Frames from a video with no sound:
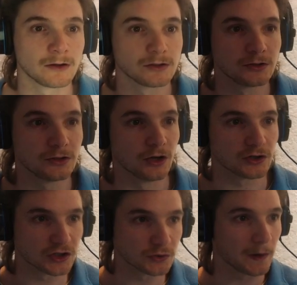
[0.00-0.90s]
you know,
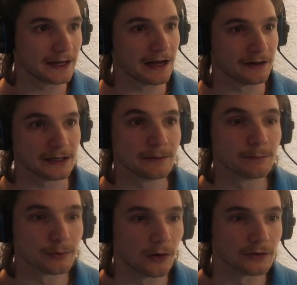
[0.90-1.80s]
sweat out in
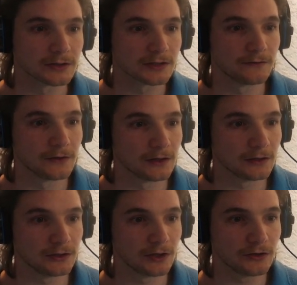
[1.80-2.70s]
bronze for,
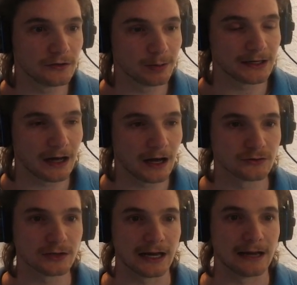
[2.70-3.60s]
you know, you've played
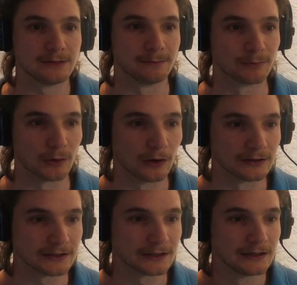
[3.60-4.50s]
100 games in
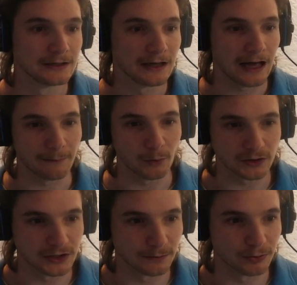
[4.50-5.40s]
bronze and
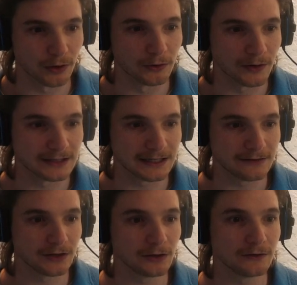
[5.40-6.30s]
what's the progress?
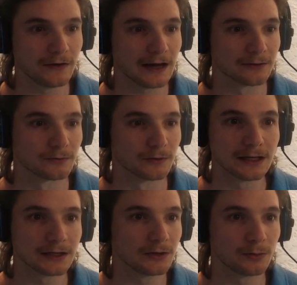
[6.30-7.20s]
Even though you've had a
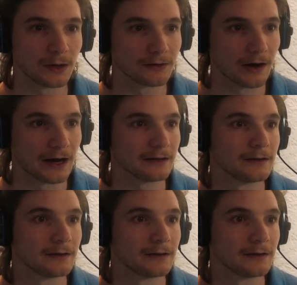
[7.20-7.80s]
really good win rate,